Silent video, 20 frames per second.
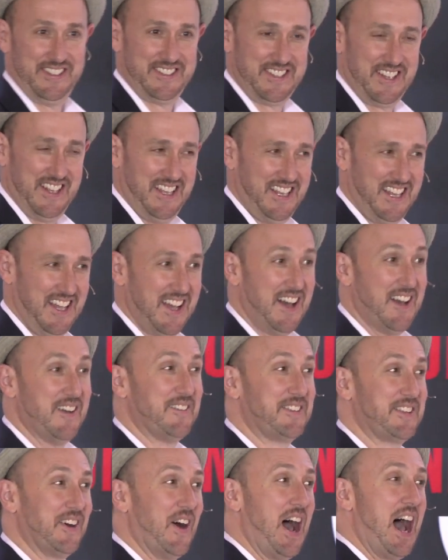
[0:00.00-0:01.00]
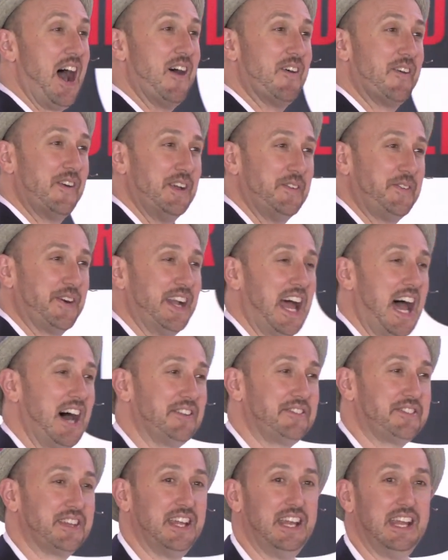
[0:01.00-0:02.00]
So, so however you
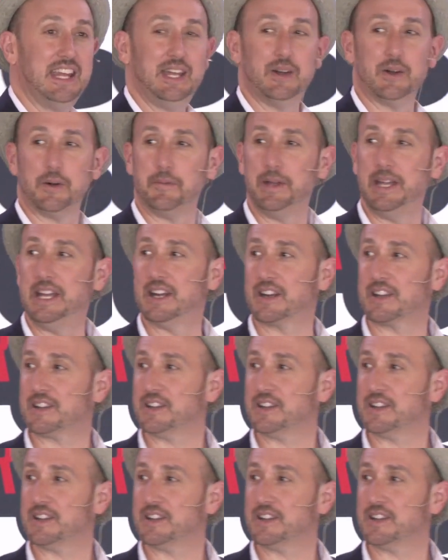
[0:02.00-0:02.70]
pronounce it, he will be here